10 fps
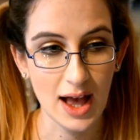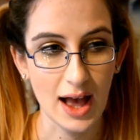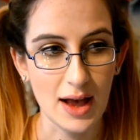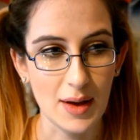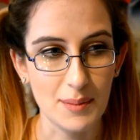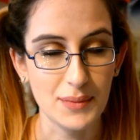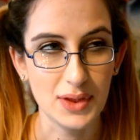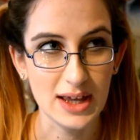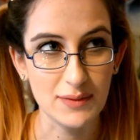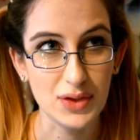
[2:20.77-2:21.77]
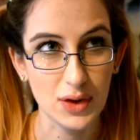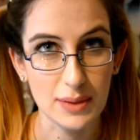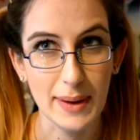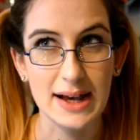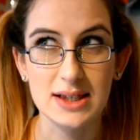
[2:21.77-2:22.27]
Um, even though the
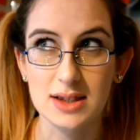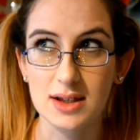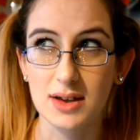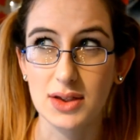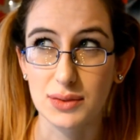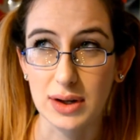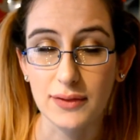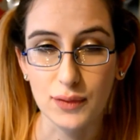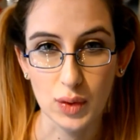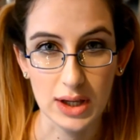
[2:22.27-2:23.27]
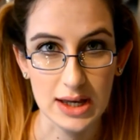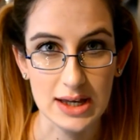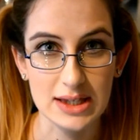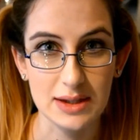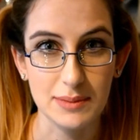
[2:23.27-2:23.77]
past three or four
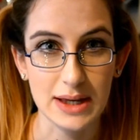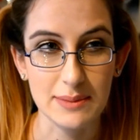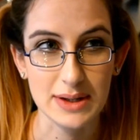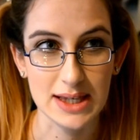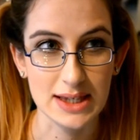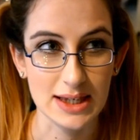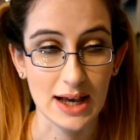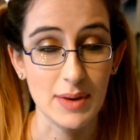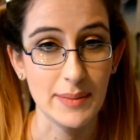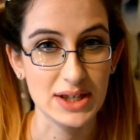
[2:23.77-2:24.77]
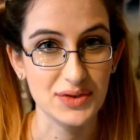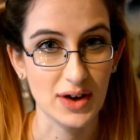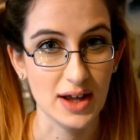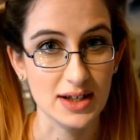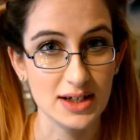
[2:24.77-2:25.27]
years, me, my sister and my best
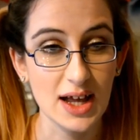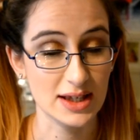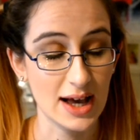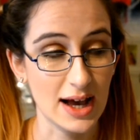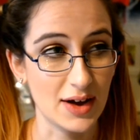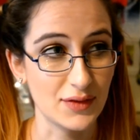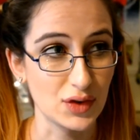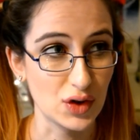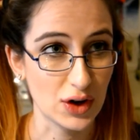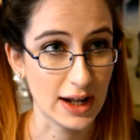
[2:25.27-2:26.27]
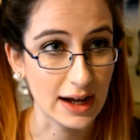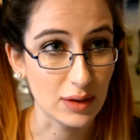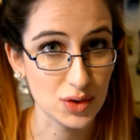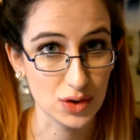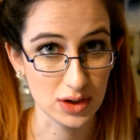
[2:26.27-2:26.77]
friend have gone
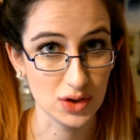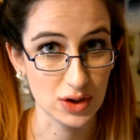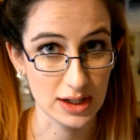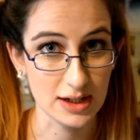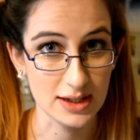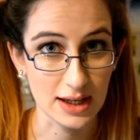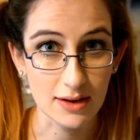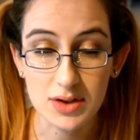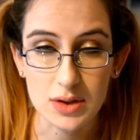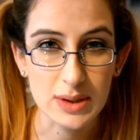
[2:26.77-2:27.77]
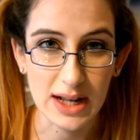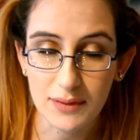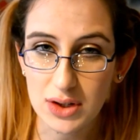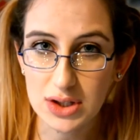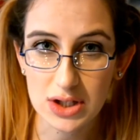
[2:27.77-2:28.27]
out trick-or-treating ourselves because we never
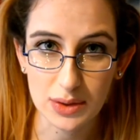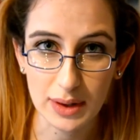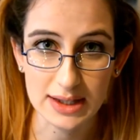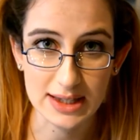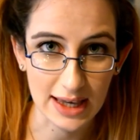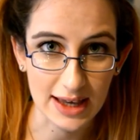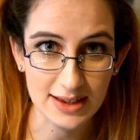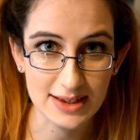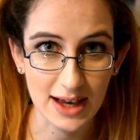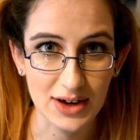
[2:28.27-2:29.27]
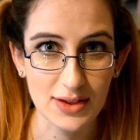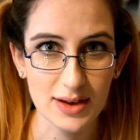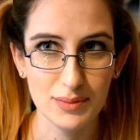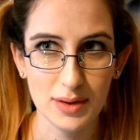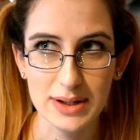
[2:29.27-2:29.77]
used to do it as kids. I know
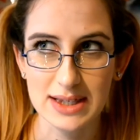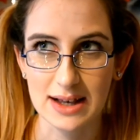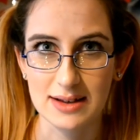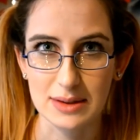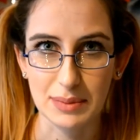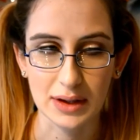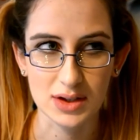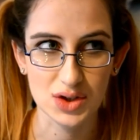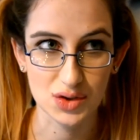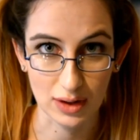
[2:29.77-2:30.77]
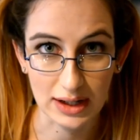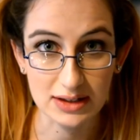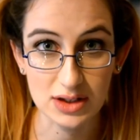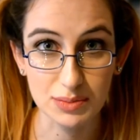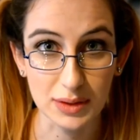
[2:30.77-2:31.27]
that probably sounds a bit
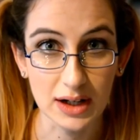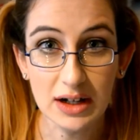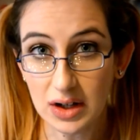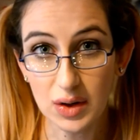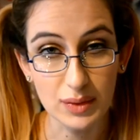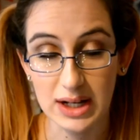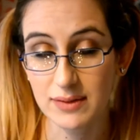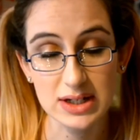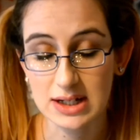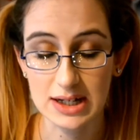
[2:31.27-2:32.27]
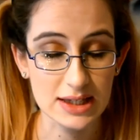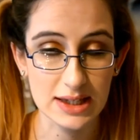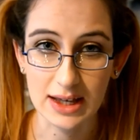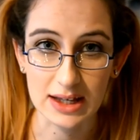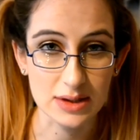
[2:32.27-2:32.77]
strange, but we never did it as
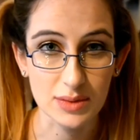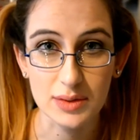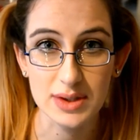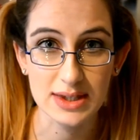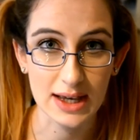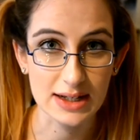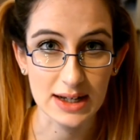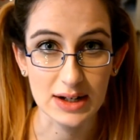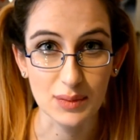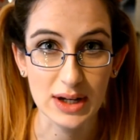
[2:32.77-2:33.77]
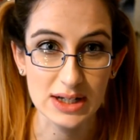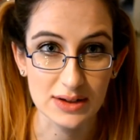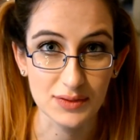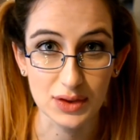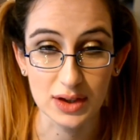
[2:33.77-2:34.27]
kids. We always stayed in and waited
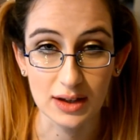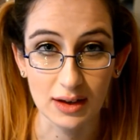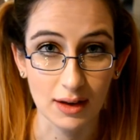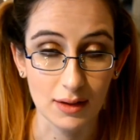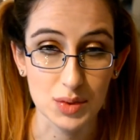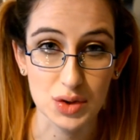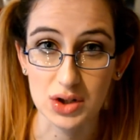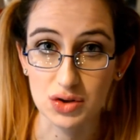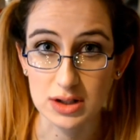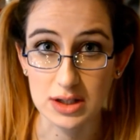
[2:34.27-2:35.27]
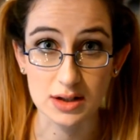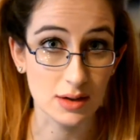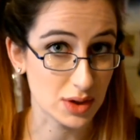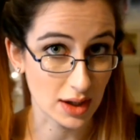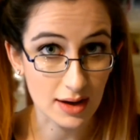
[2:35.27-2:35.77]
for the um, trick-or-treaters to come
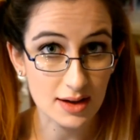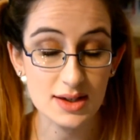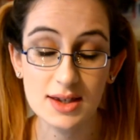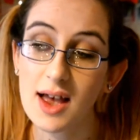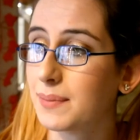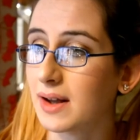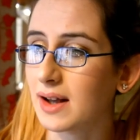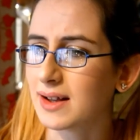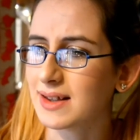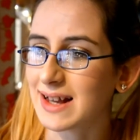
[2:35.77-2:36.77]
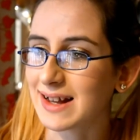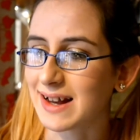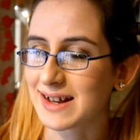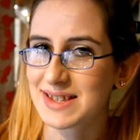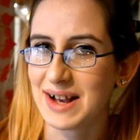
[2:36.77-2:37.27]
to us. But yeah,
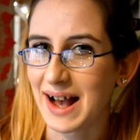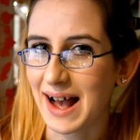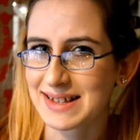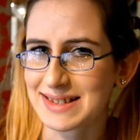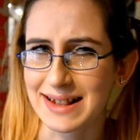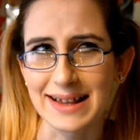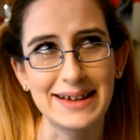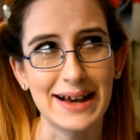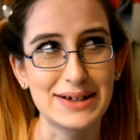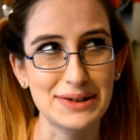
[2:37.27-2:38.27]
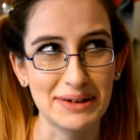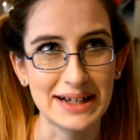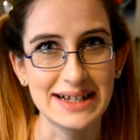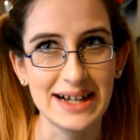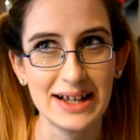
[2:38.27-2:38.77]
as, as like a 20,